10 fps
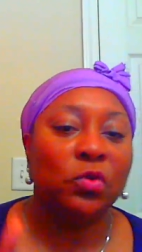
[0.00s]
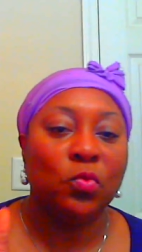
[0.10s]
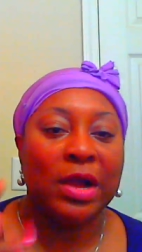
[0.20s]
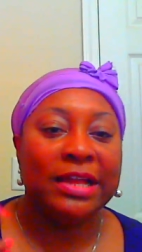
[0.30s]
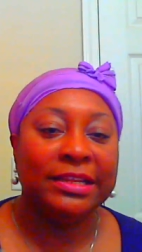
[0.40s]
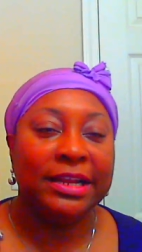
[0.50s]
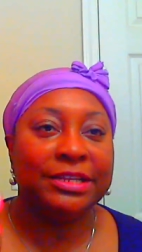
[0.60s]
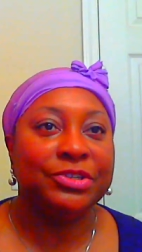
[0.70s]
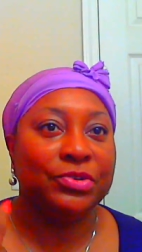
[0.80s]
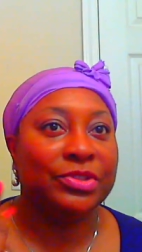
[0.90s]
why did I
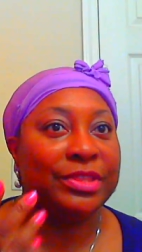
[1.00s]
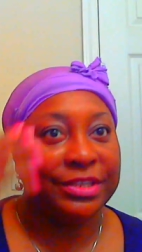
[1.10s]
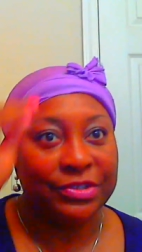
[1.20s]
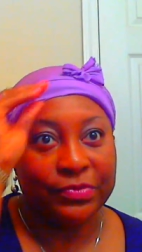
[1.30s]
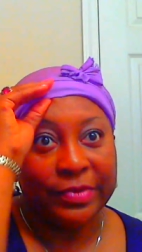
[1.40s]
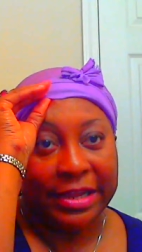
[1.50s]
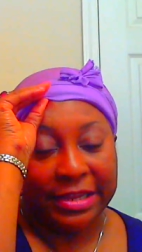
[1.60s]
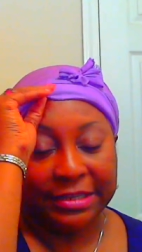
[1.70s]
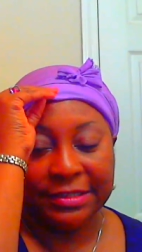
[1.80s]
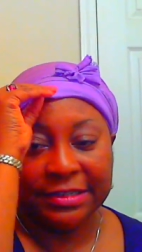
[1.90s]
do it this way
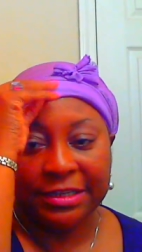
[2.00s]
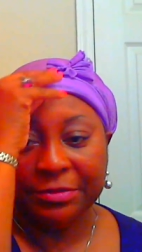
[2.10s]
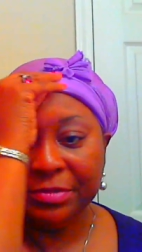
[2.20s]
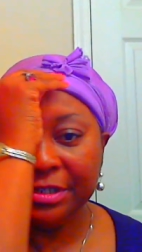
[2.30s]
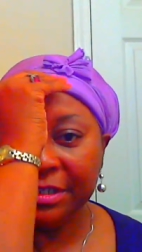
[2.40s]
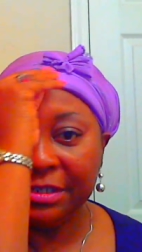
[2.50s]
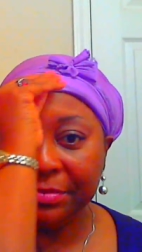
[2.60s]
instead of putting the